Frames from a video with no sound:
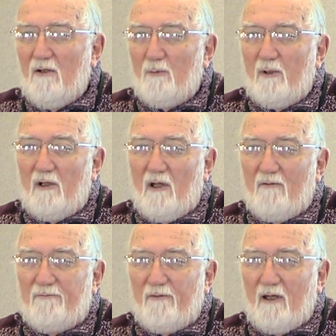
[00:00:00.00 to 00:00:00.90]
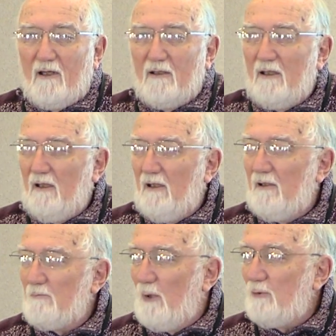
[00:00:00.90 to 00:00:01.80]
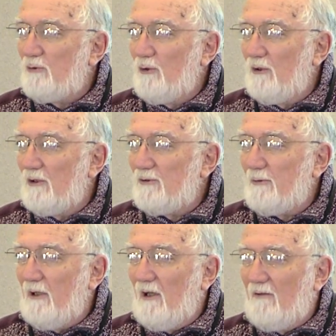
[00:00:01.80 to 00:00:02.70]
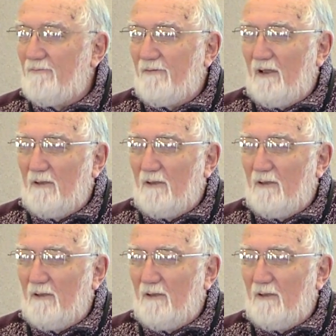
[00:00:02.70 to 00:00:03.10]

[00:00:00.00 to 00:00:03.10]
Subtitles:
We have boat tours. We have,